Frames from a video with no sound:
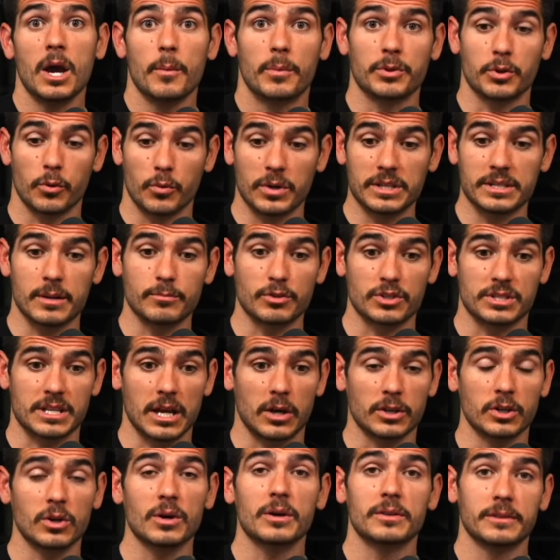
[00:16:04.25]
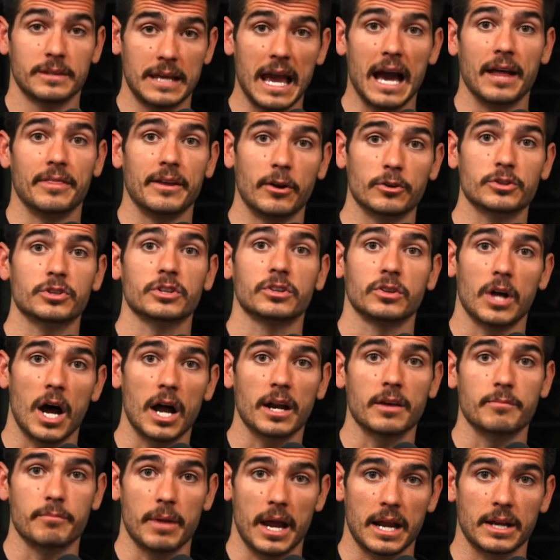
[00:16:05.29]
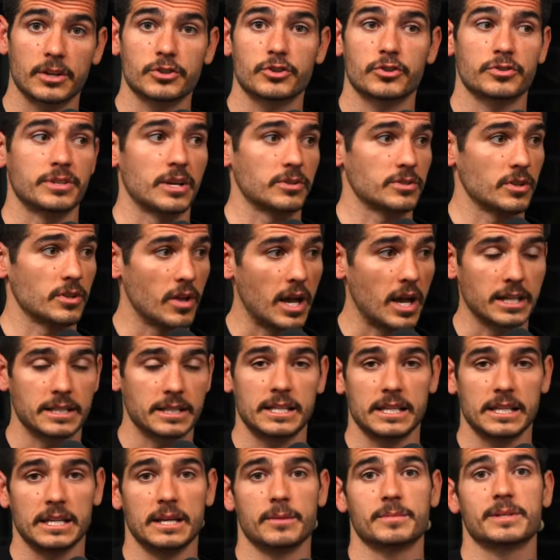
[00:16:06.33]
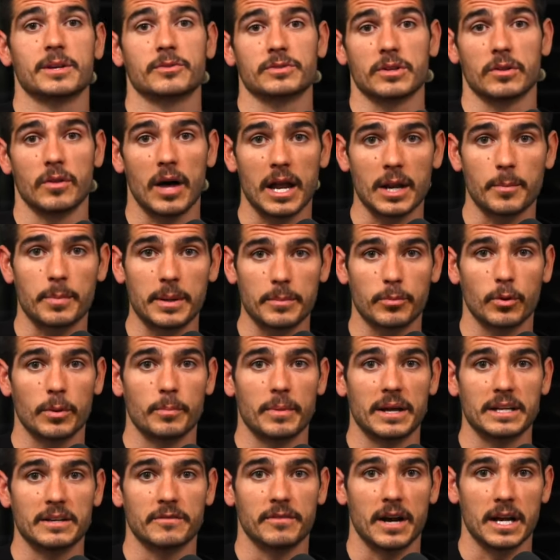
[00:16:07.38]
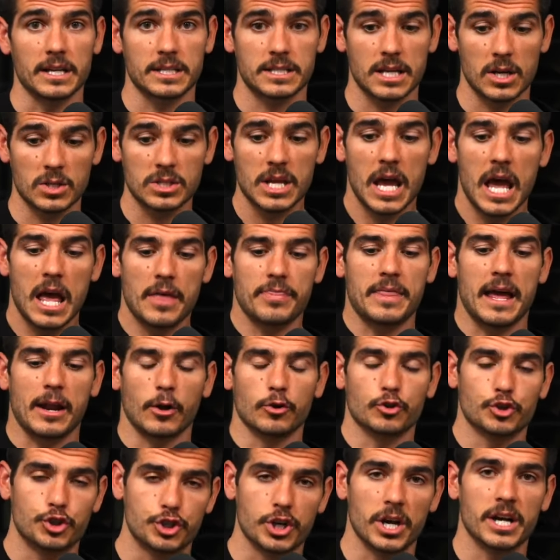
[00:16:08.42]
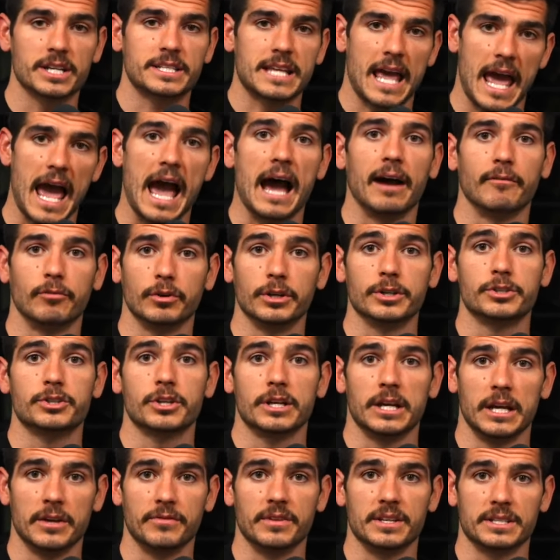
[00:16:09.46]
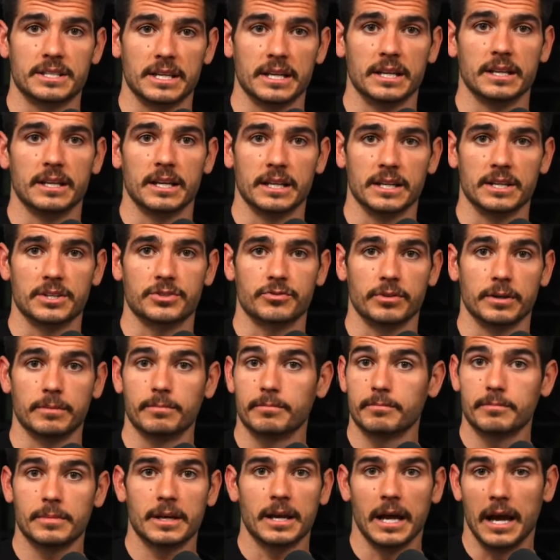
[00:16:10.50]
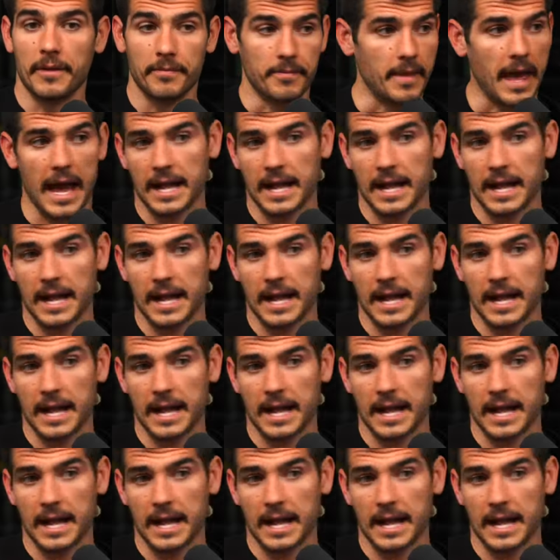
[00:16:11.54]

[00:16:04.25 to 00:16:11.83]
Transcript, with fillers: But the reason I'm just telling you, yeah, there's a lot of managers, there's a lot of TMs, there's a lot of people in med device sales that are just average in this industry. And